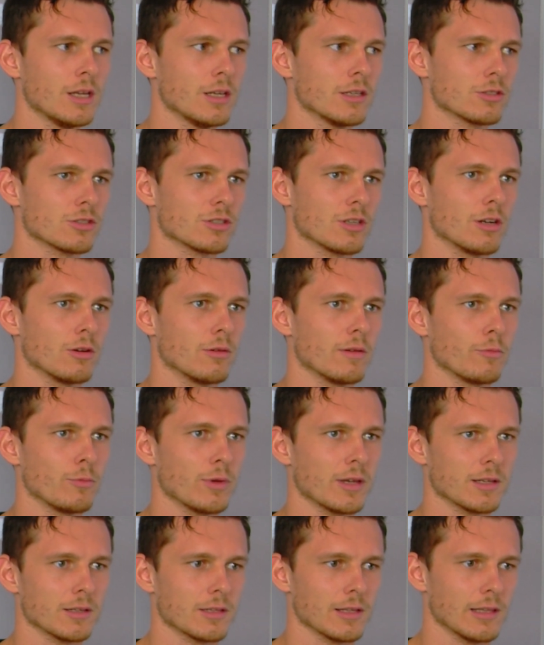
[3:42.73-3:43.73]
so we
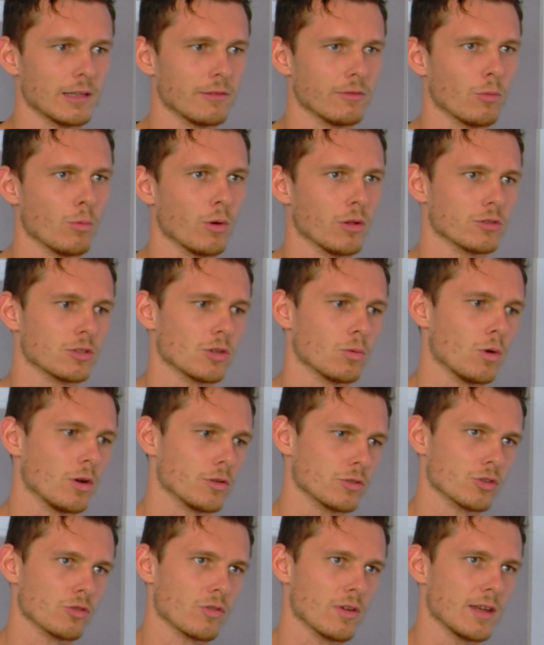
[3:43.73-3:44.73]
can deliver
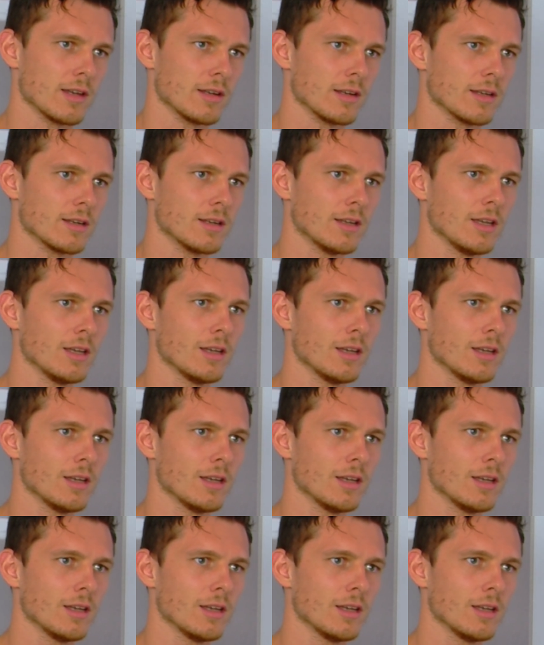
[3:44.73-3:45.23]
one-to-one training,